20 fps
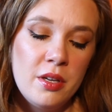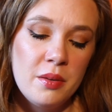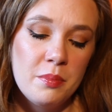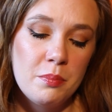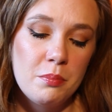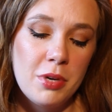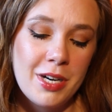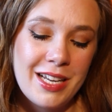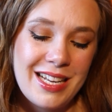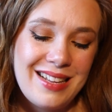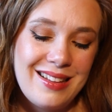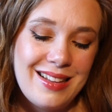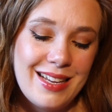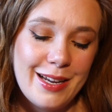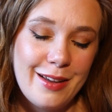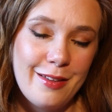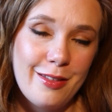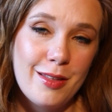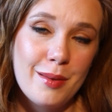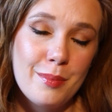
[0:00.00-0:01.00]
but I
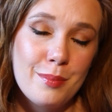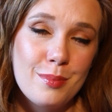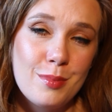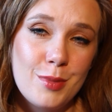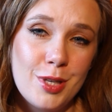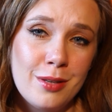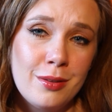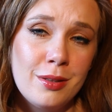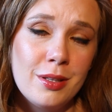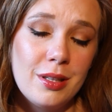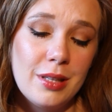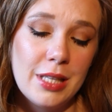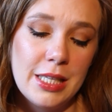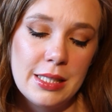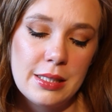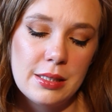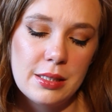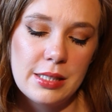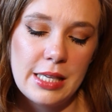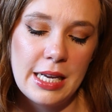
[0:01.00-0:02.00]
like them
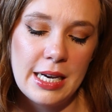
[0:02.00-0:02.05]
nonetheless,